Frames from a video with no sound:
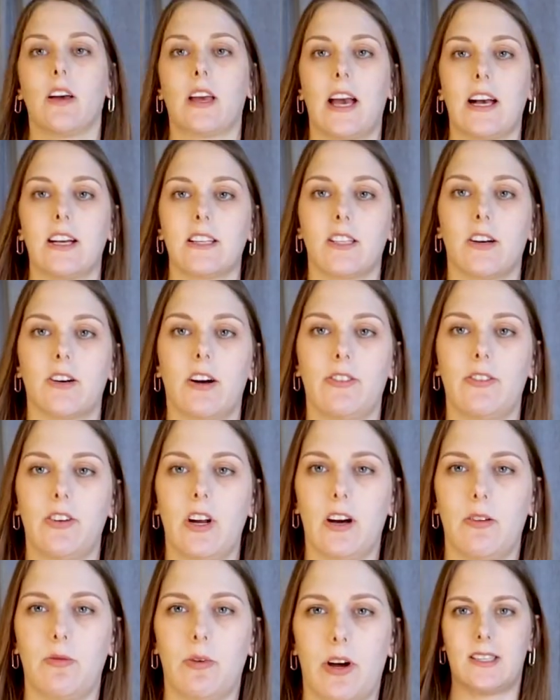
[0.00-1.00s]
Okay, so I've
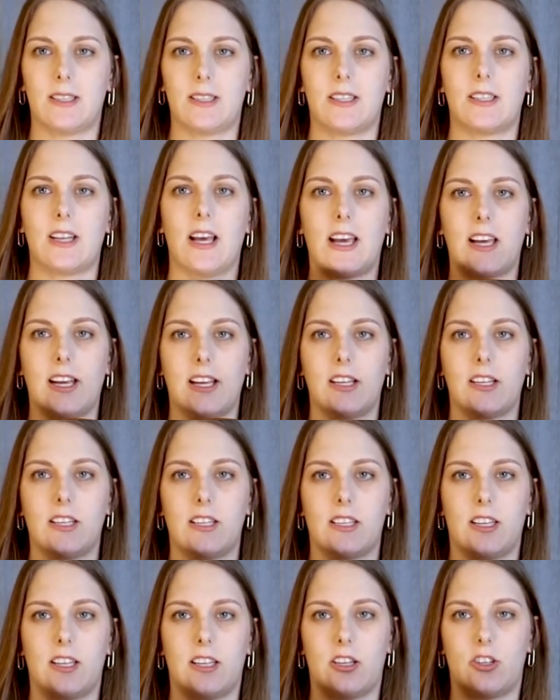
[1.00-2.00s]
now stained
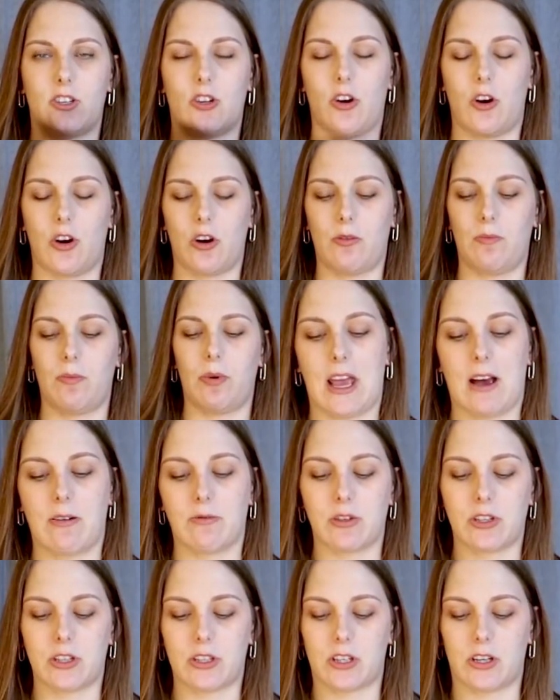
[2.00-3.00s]
the top. Yeah,
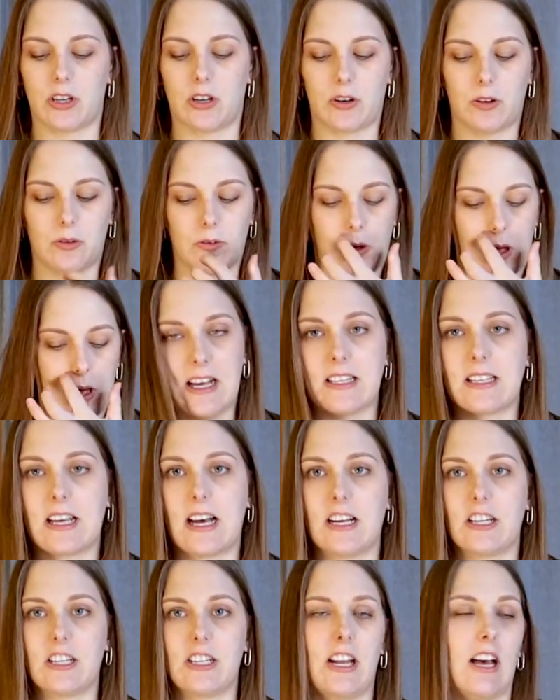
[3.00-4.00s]
we're just going to
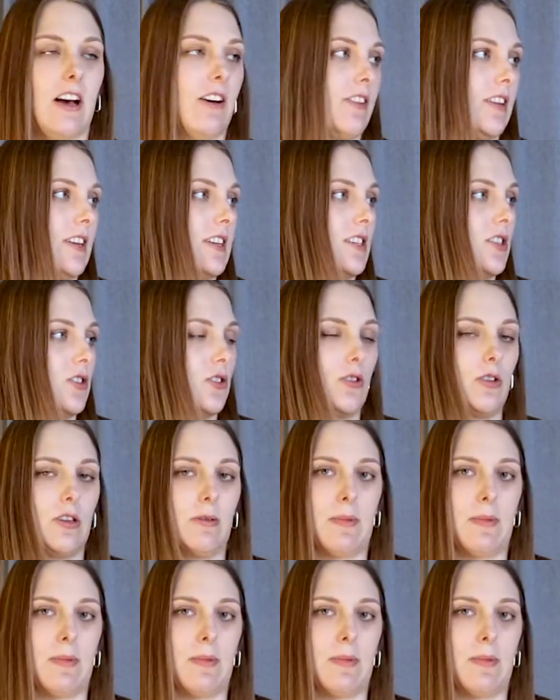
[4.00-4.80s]
attach now this to the